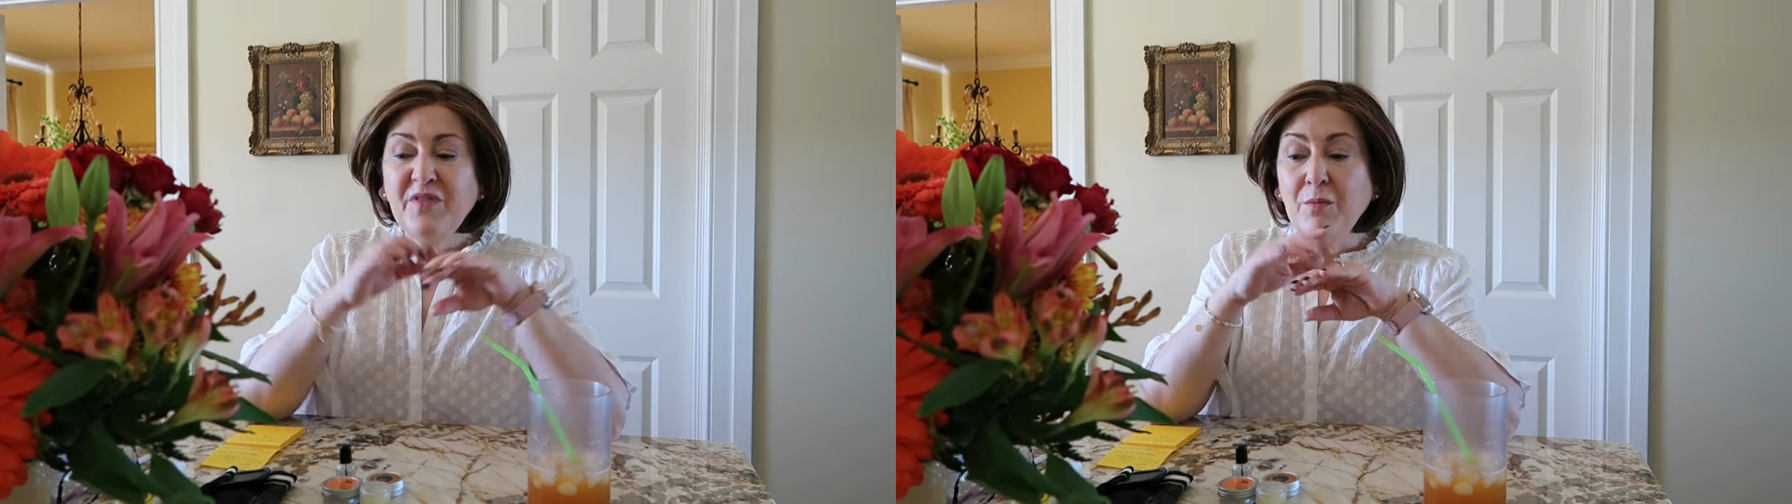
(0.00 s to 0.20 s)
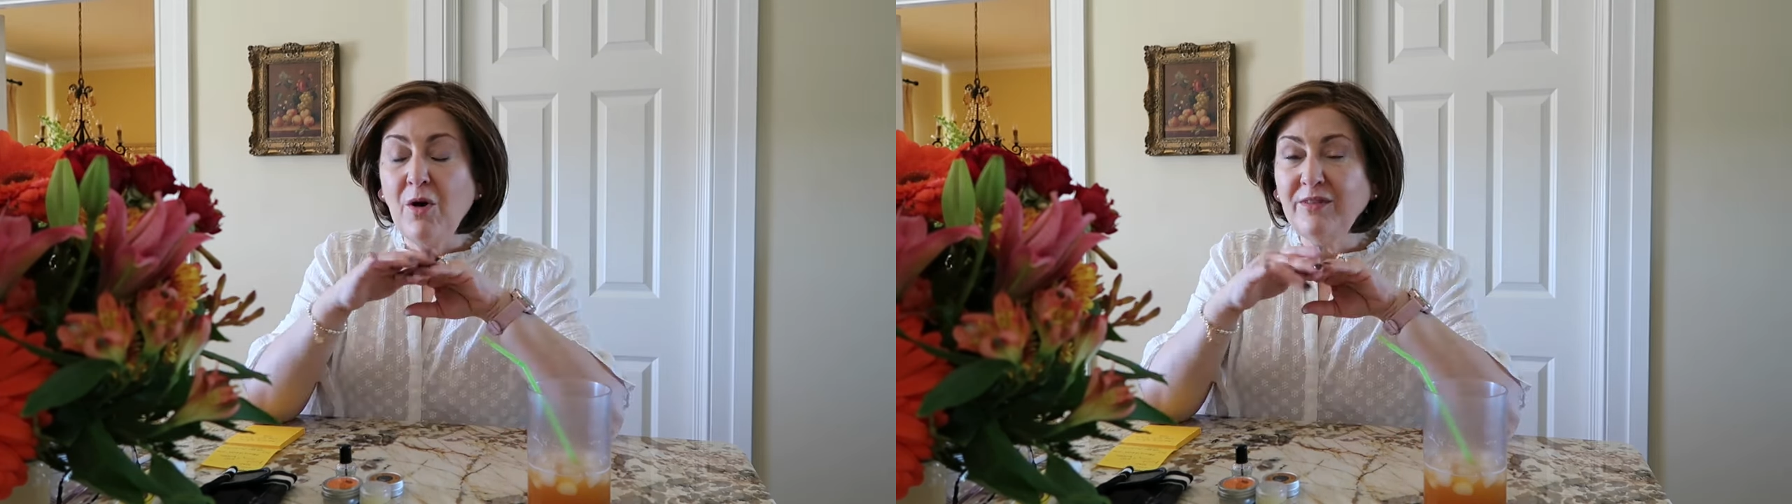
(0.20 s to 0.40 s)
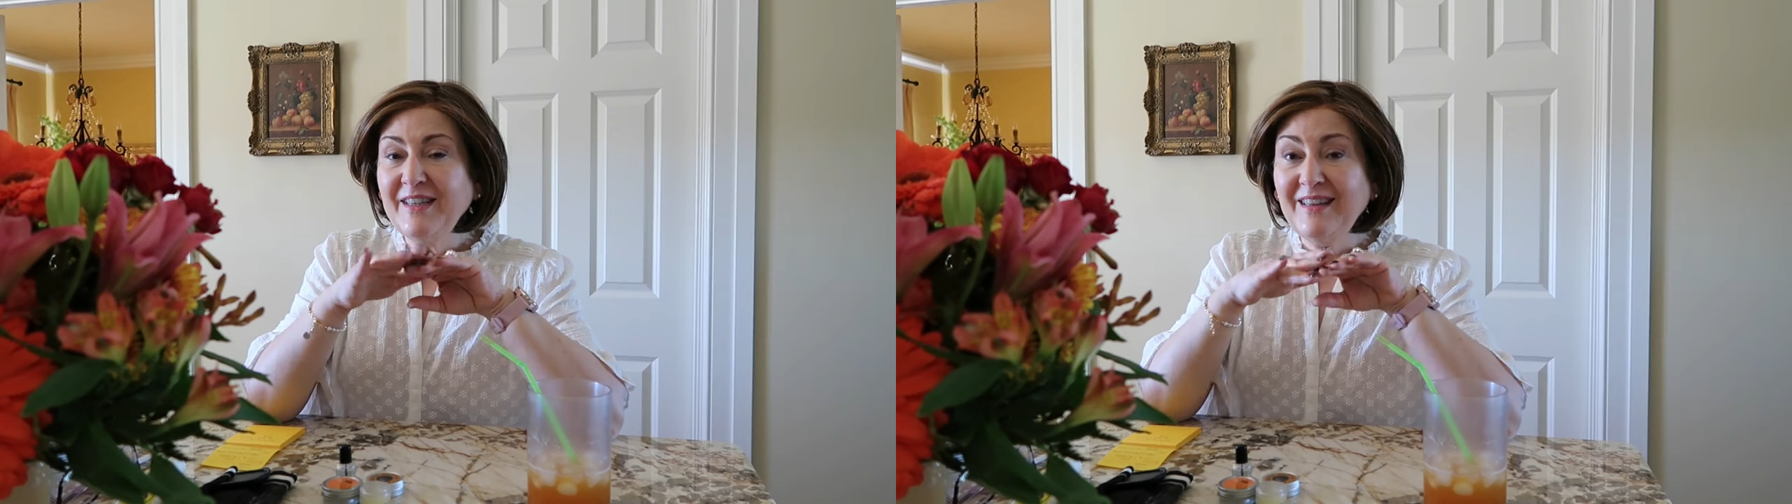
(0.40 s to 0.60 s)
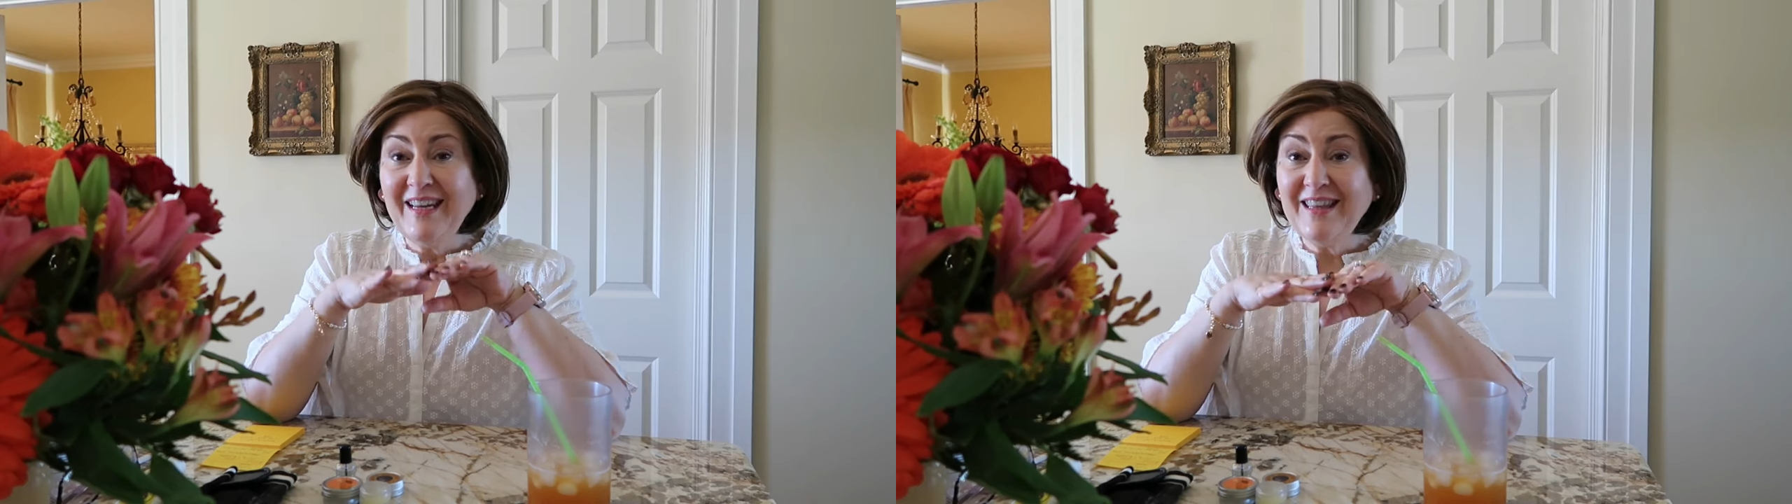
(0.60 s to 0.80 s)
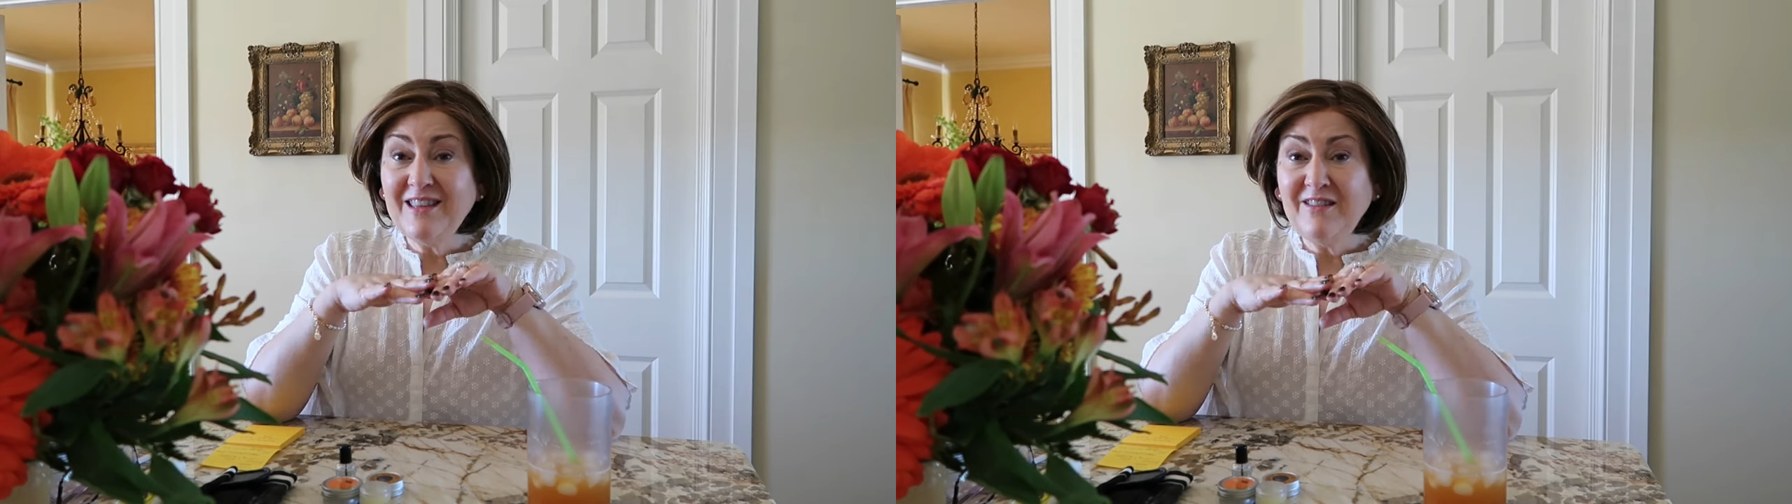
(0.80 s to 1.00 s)
the multi
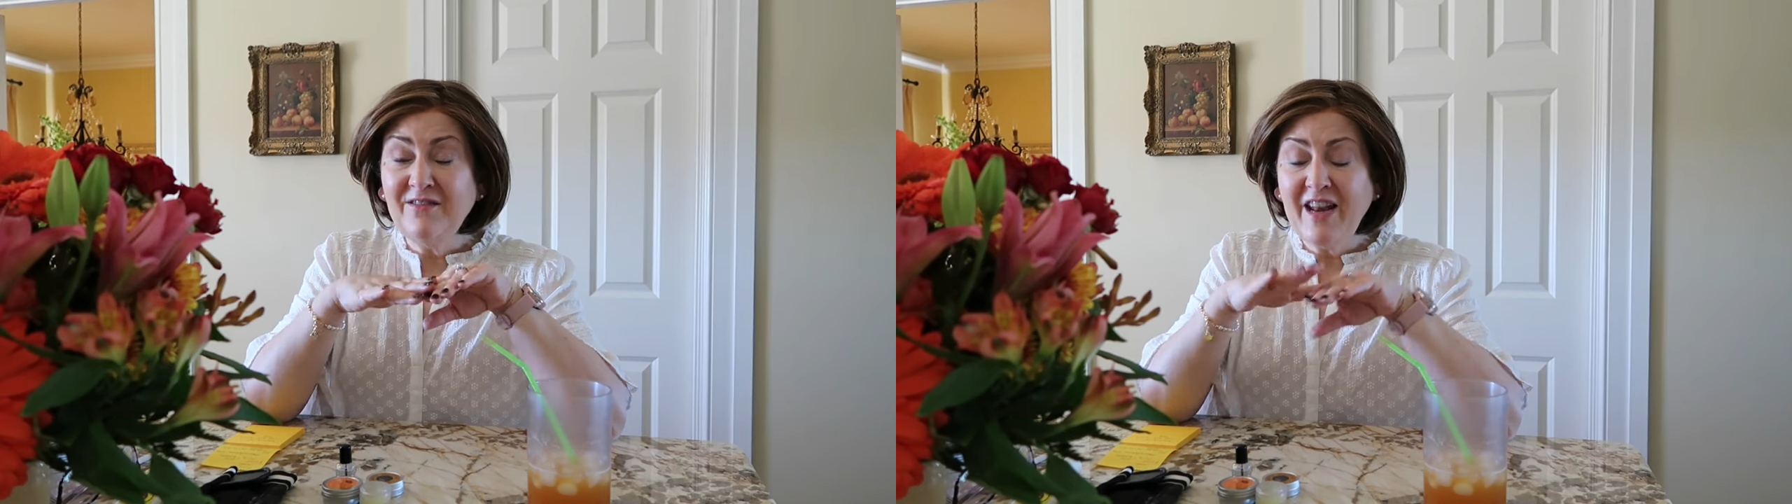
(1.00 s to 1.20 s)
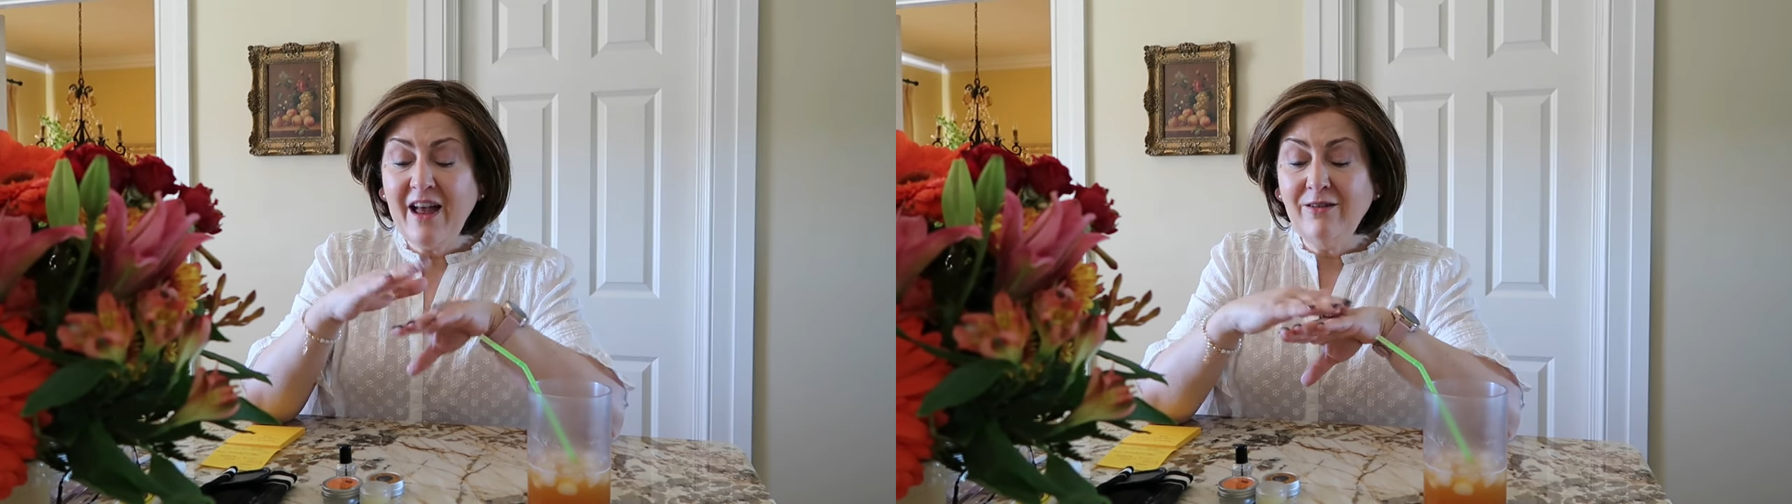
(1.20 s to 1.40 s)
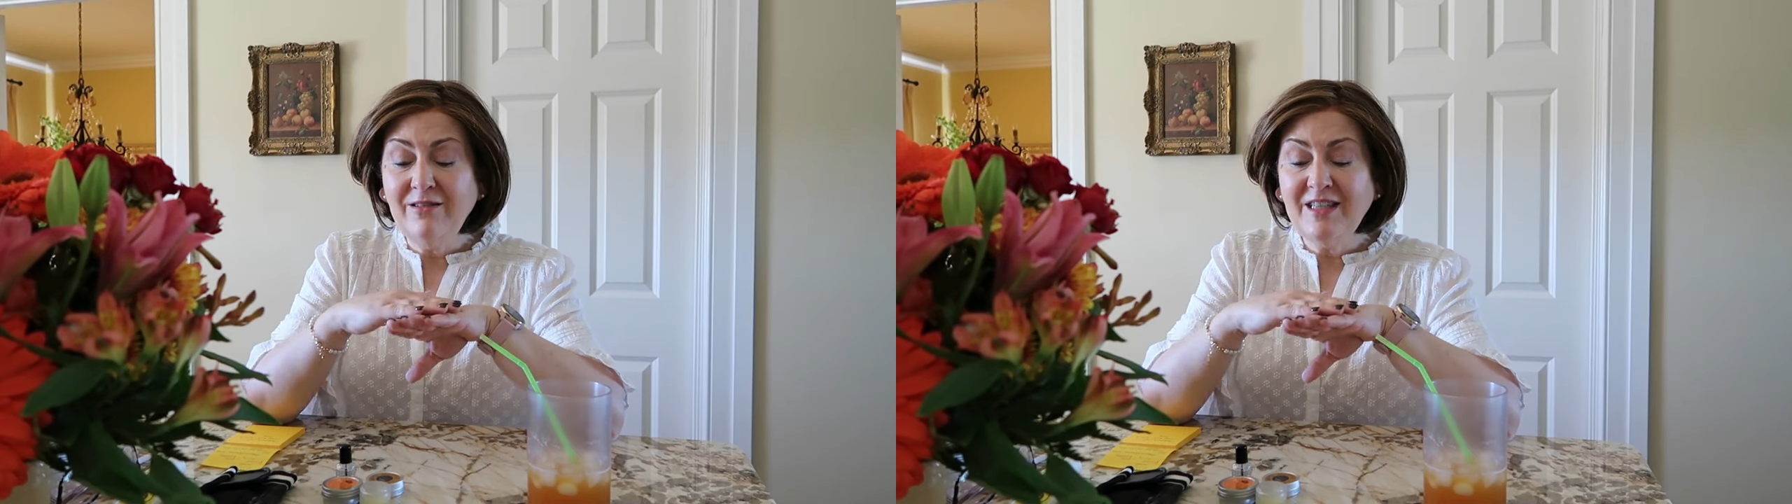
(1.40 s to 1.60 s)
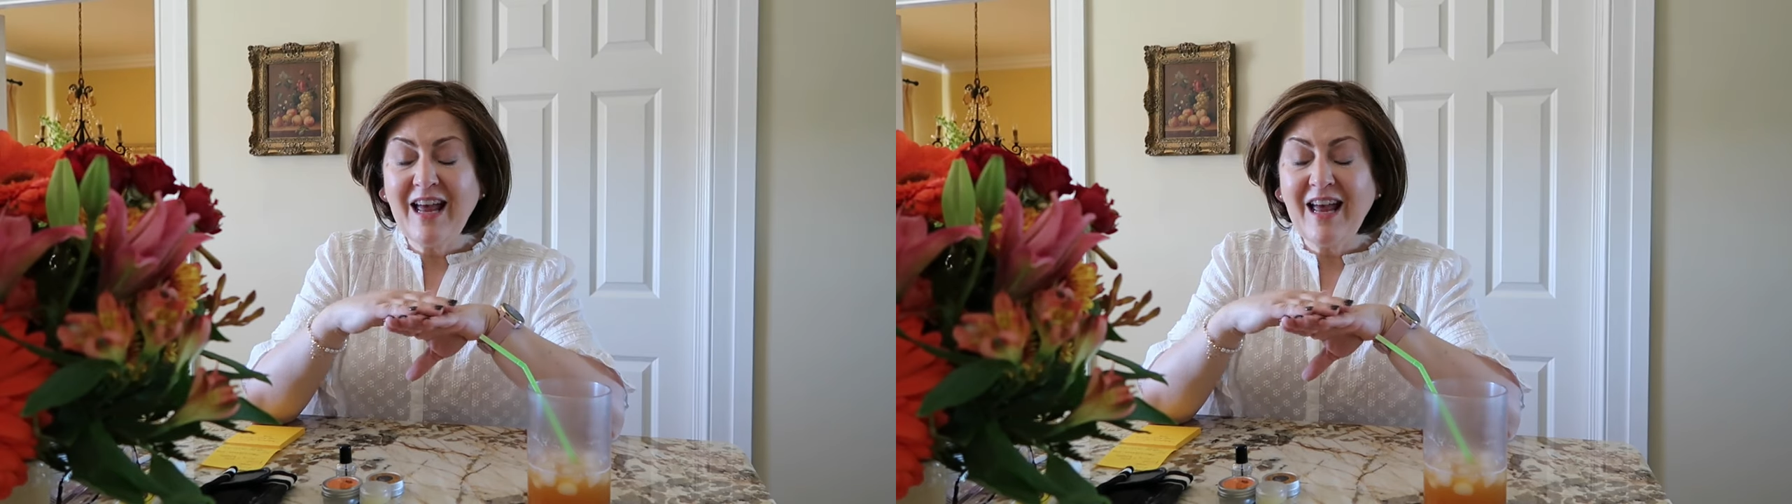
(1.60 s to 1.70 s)
length of nails.